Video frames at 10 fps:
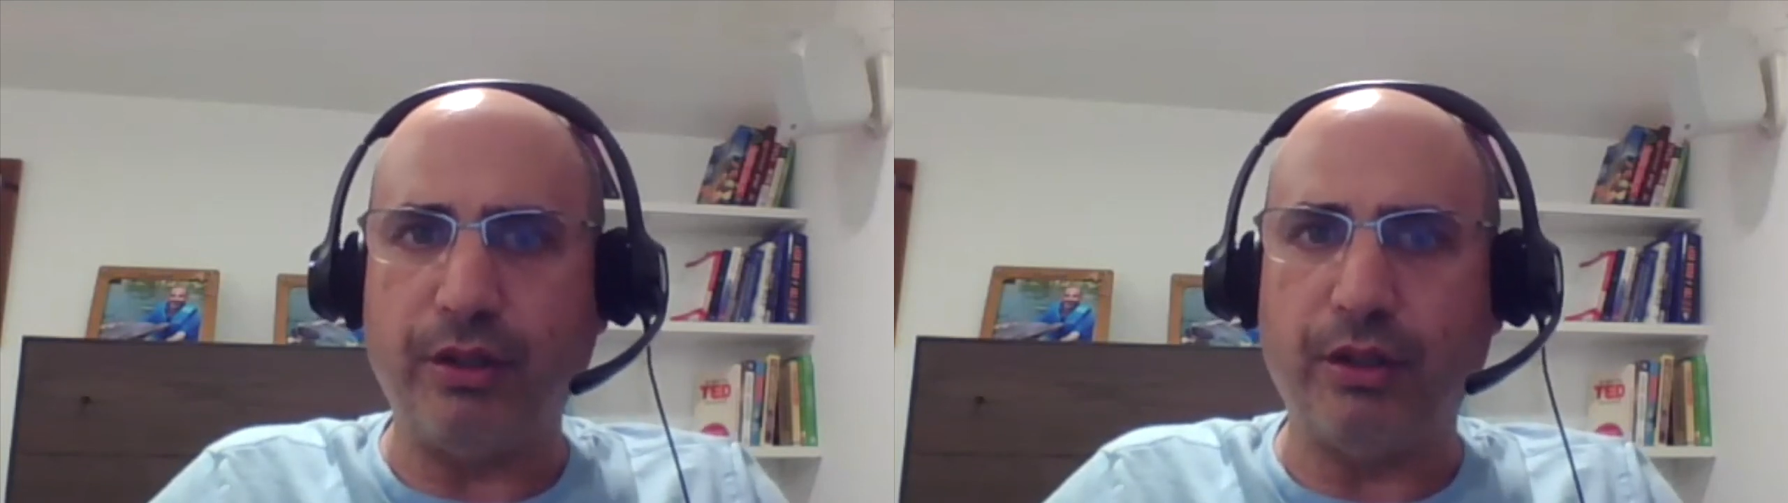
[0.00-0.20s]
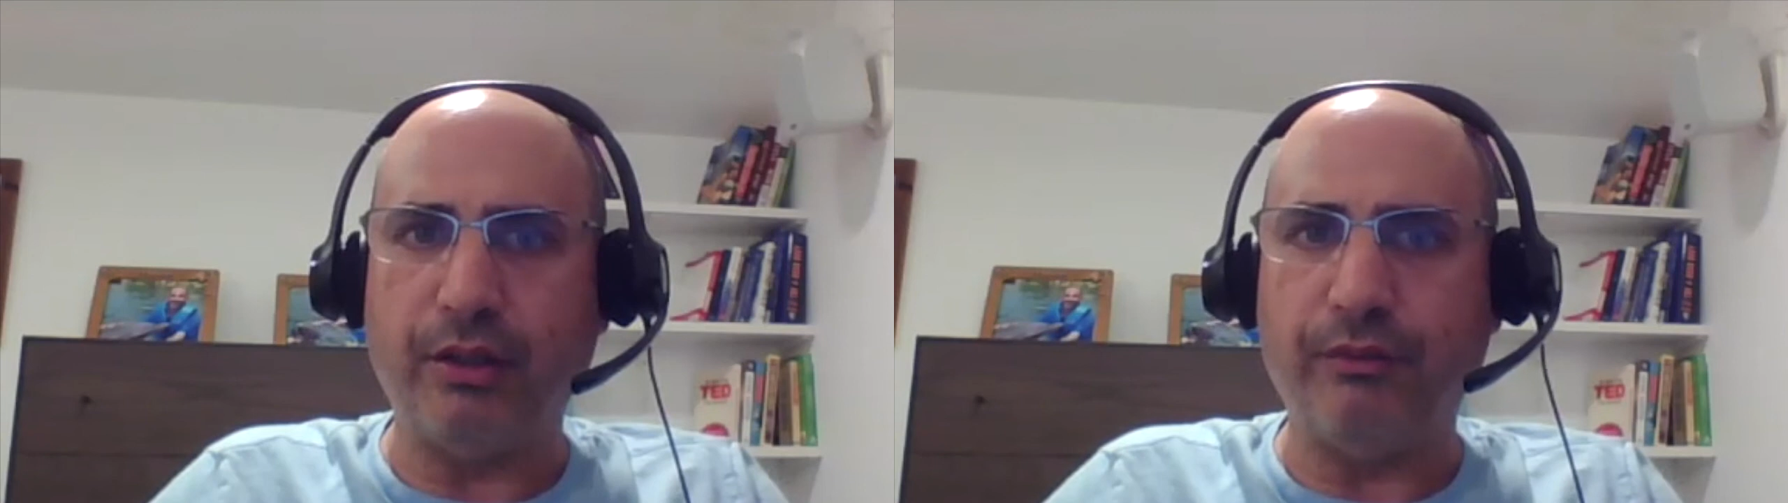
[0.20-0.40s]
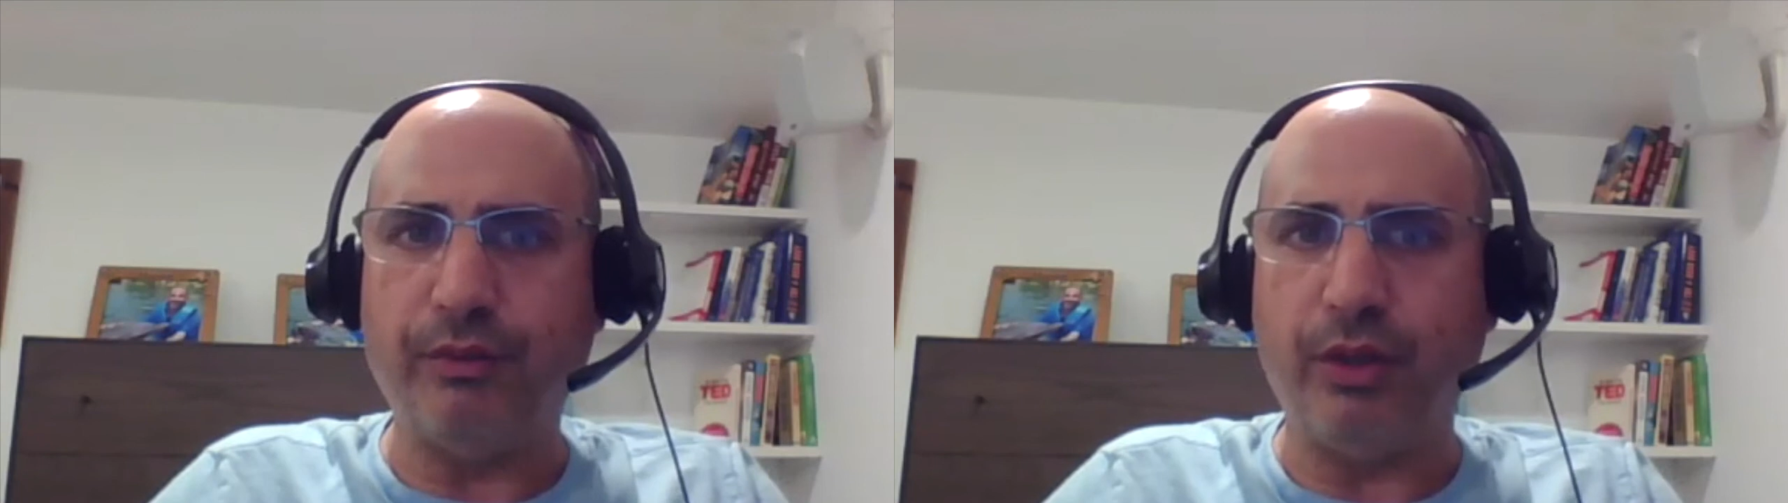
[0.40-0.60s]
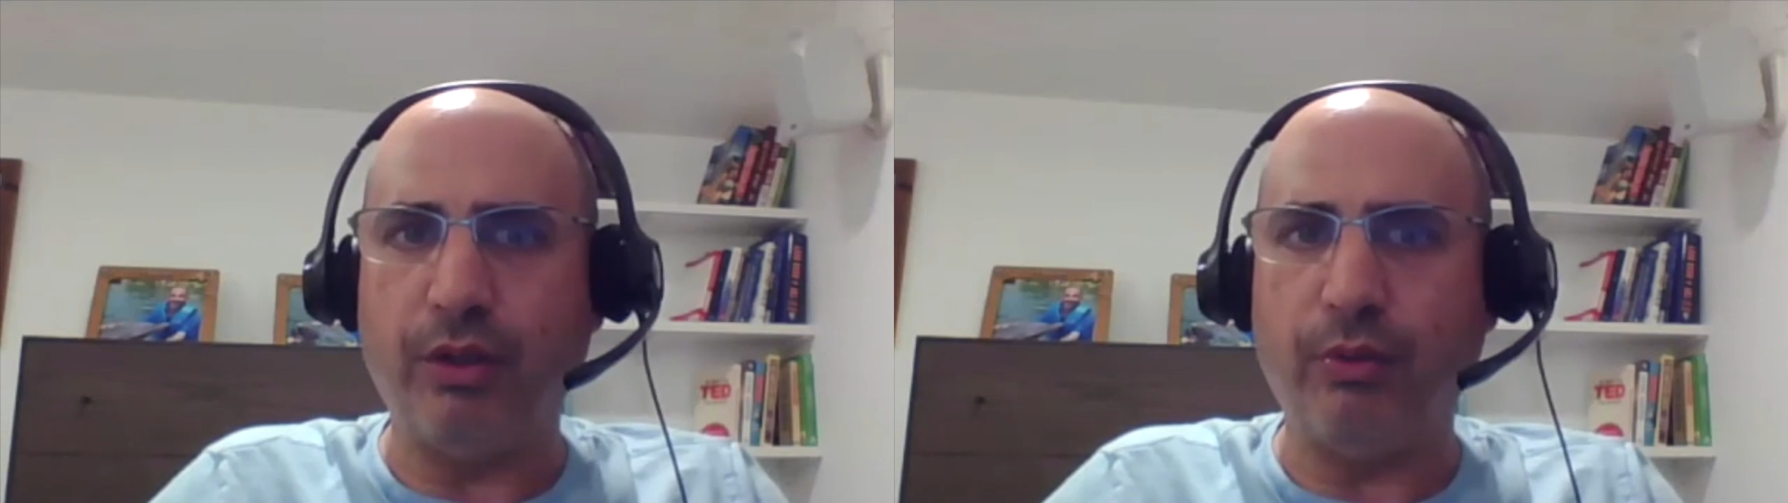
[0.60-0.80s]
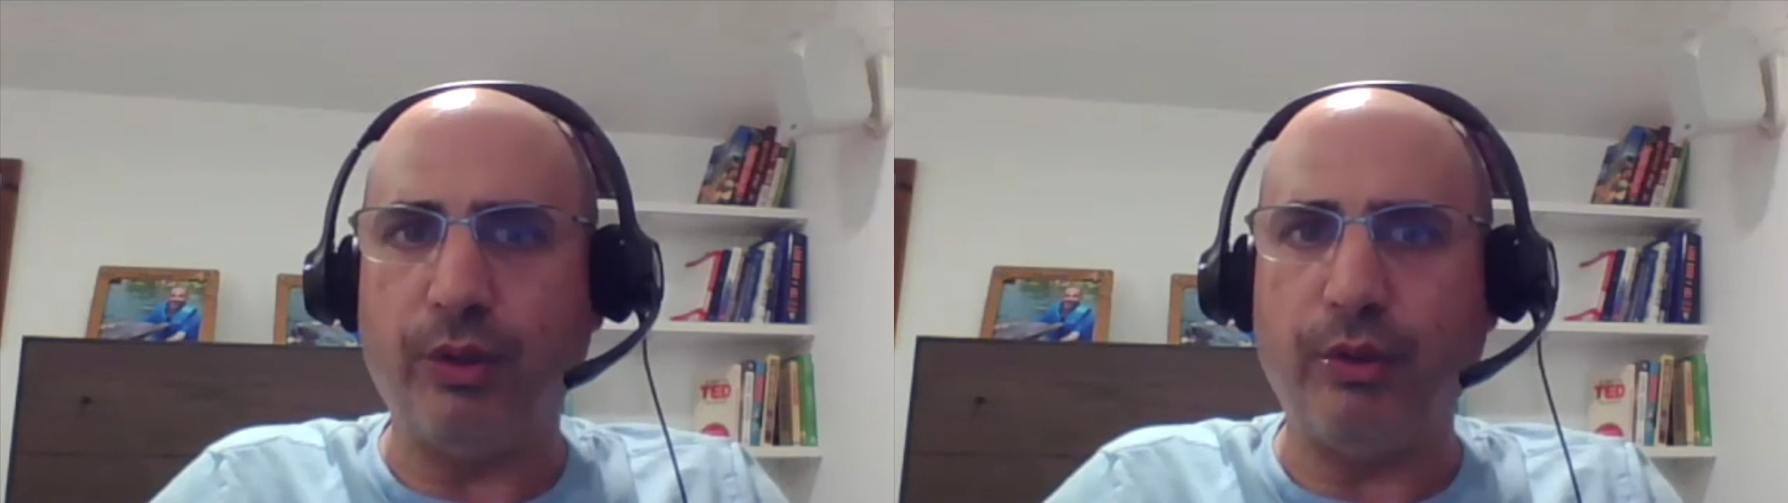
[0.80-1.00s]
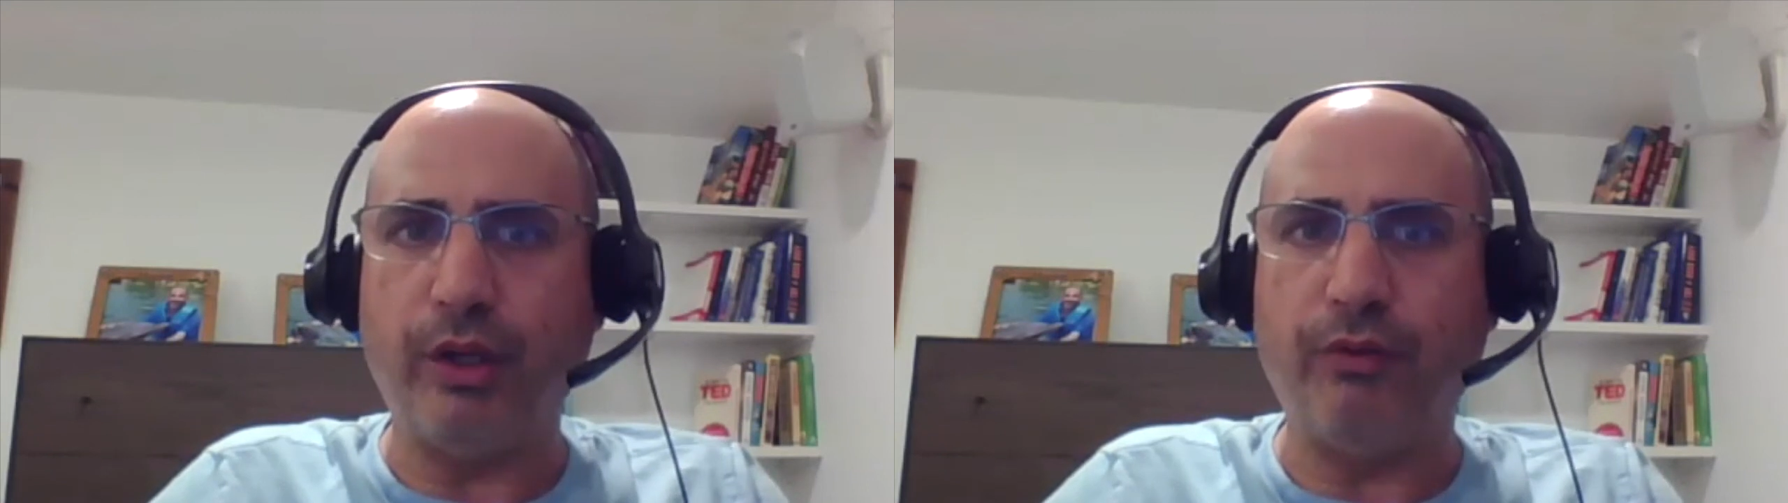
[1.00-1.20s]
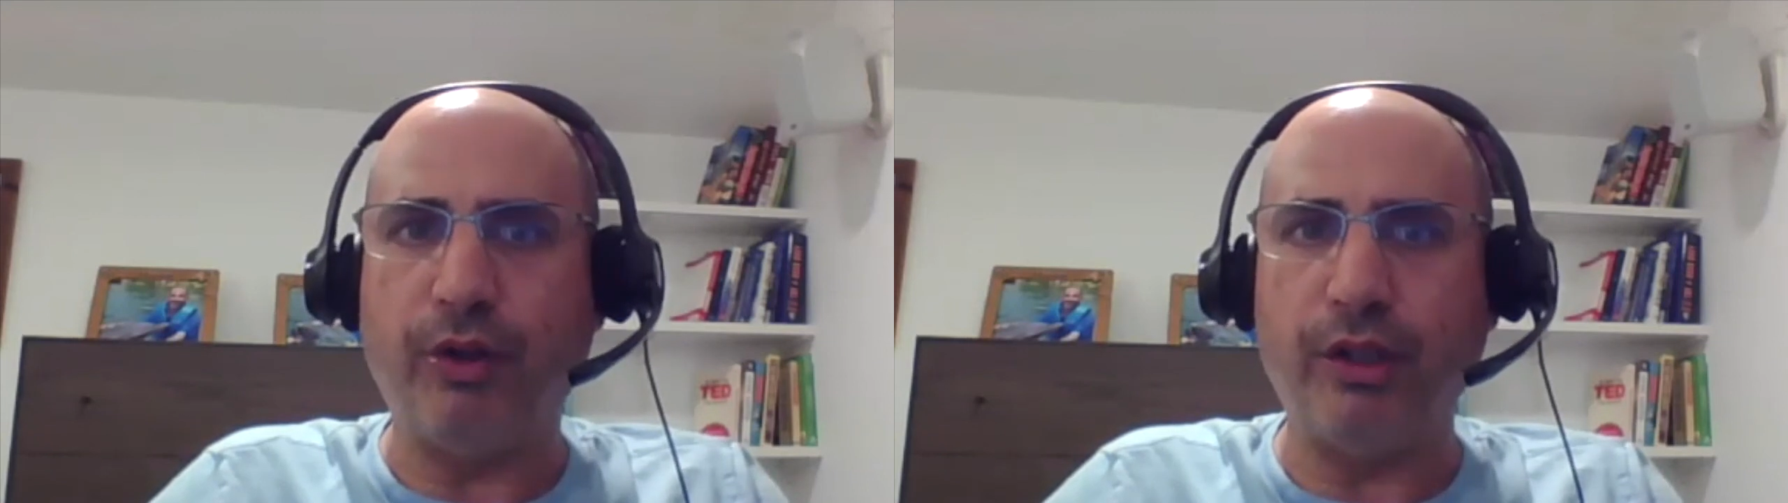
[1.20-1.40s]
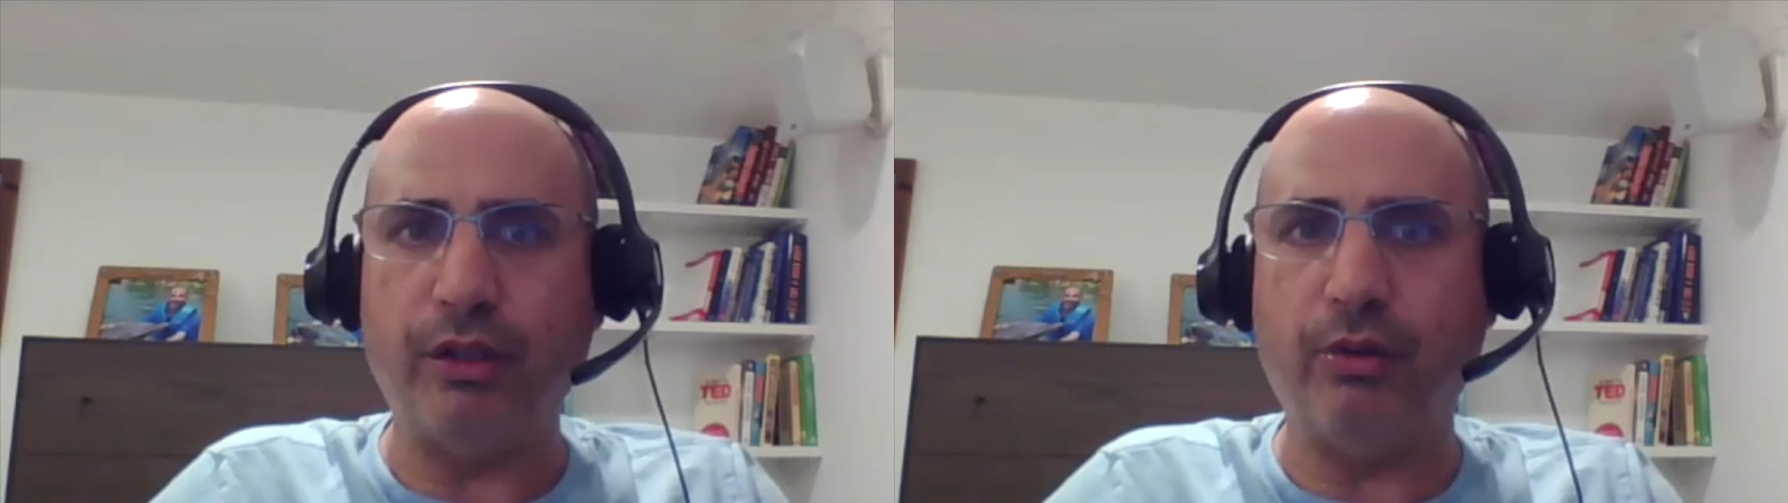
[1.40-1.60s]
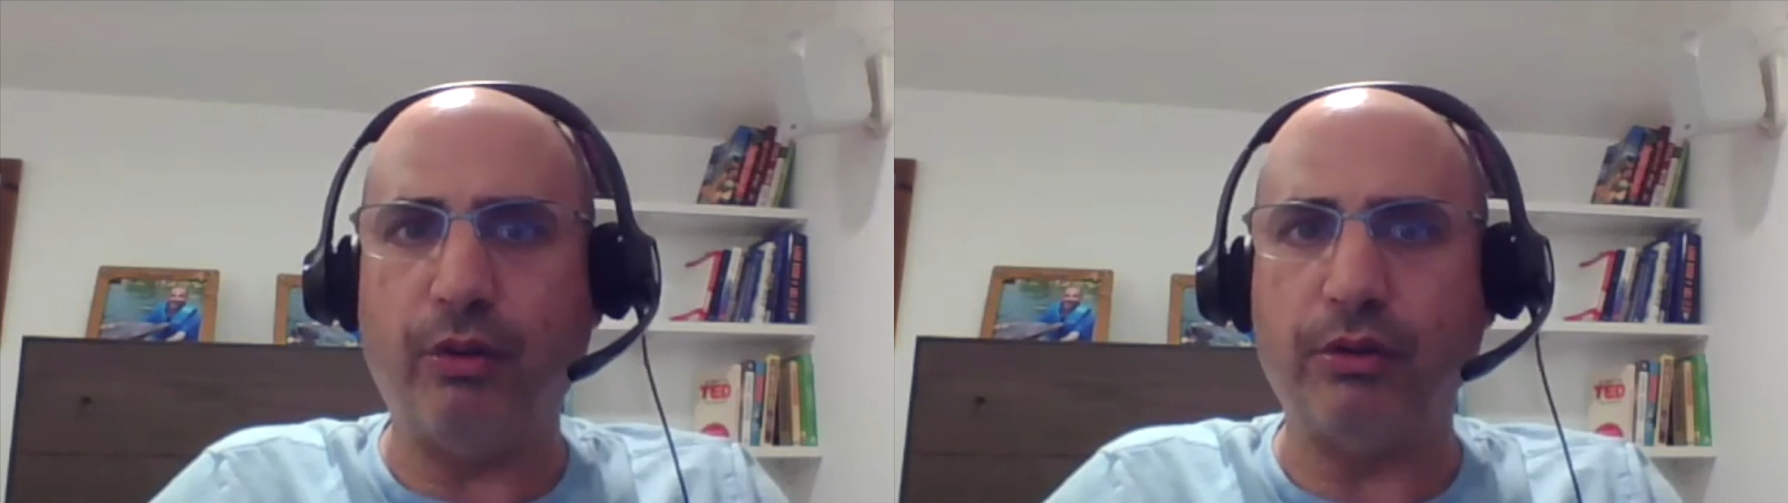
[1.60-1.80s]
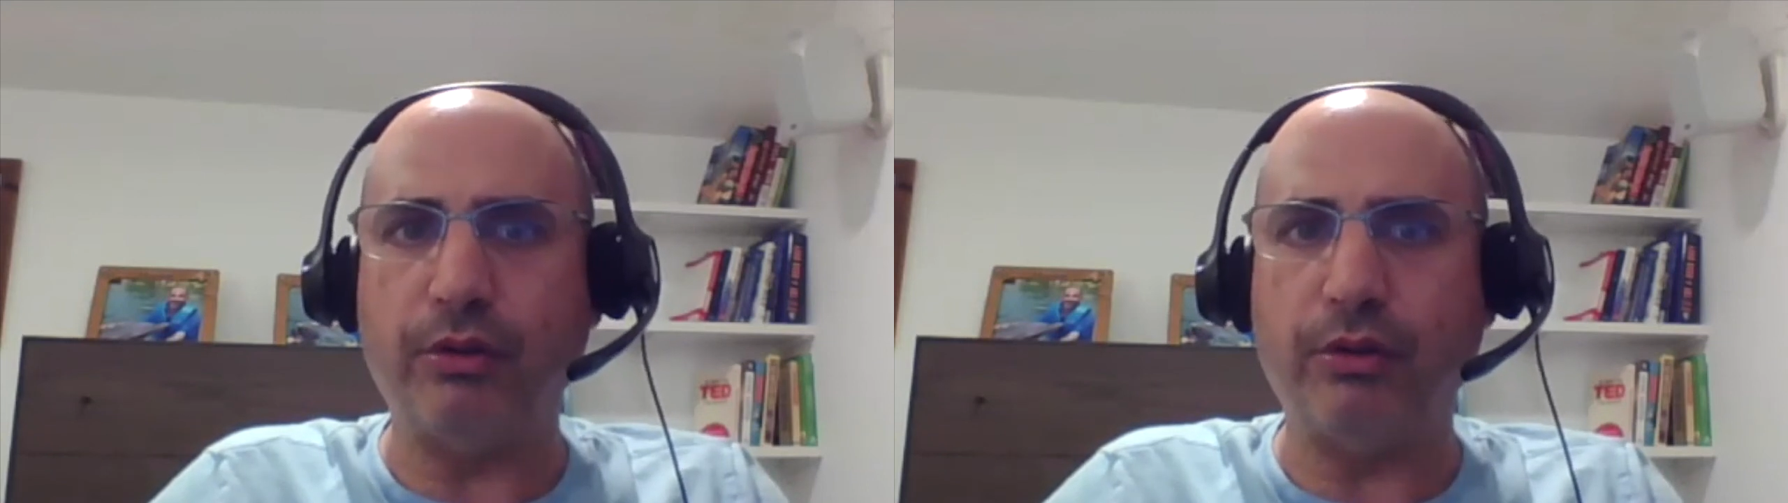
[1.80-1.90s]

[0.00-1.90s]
we're doing product calls,